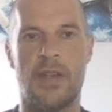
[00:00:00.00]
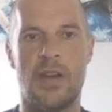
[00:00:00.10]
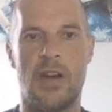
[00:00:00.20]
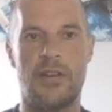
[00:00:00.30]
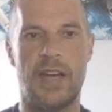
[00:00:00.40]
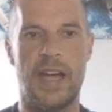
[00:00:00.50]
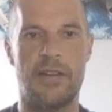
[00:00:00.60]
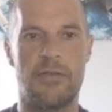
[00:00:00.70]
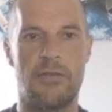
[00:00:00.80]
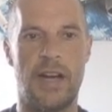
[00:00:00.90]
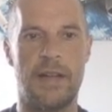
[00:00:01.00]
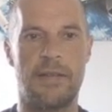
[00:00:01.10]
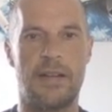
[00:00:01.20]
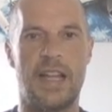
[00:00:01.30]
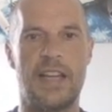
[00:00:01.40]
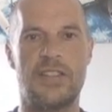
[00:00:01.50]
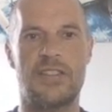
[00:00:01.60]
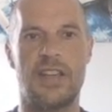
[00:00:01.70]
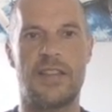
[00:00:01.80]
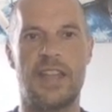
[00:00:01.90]
Okay, right,
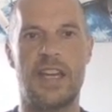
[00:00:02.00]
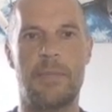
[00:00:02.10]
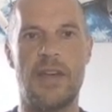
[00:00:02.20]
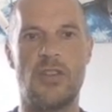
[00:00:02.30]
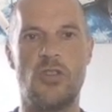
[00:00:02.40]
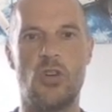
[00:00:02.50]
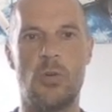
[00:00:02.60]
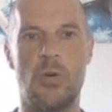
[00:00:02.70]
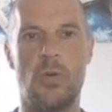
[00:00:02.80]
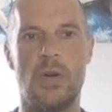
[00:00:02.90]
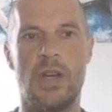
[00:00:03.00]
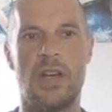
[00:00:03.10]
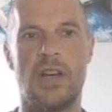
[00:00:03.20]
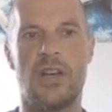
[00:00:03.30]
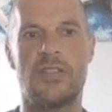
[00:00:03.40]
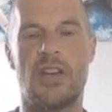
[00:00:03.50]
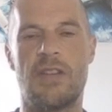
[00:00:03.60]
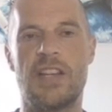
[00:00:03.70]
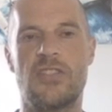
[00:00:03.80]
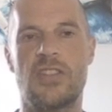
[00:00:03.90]
let's think about the normal. So
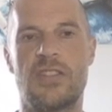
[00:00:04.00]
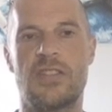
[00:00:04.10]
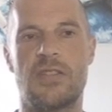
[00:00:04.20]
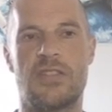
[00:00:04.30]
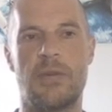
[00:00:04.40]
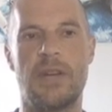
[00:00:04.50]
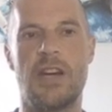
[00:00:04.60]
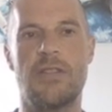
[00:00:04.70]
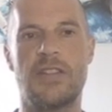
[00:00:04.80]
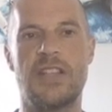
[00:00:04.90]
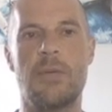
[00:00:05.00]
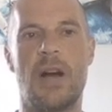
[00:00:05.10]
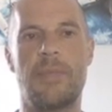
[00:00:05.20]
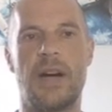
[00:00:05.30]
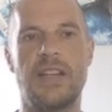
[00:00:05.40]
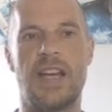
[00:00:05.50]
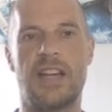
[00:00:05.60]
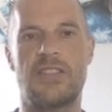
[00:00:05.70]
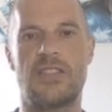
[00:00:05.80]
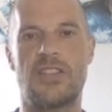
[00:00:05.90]
so we know that dy by
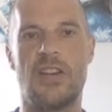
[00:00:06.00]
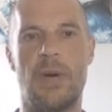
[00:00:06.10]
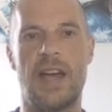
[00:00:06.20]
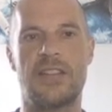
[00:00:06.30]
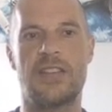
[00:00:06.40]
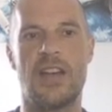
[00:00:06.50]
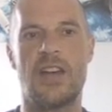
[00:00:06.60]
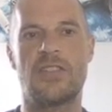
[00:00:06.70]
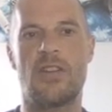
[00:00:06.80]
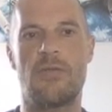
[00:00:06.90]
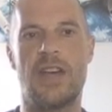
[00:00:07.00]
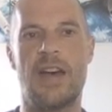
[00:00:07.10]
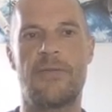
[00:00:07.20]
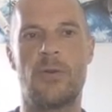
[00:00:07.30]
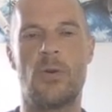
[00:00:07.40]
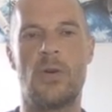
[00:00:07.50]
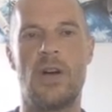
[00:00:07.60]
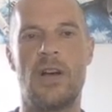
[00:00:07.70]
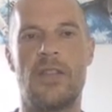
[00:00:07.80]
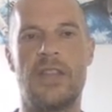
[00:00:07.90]
dx is 2x, so therefore
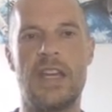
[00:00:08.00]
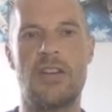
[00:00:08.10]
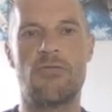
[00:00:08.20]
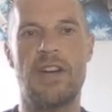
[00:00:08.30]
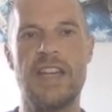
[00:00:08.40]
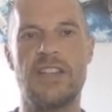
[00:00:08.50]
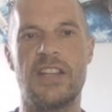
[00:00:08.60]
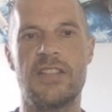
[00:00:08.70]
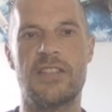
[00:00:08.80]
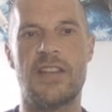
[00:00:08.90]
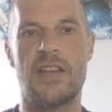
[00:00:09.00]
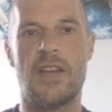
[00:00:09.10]
the gradient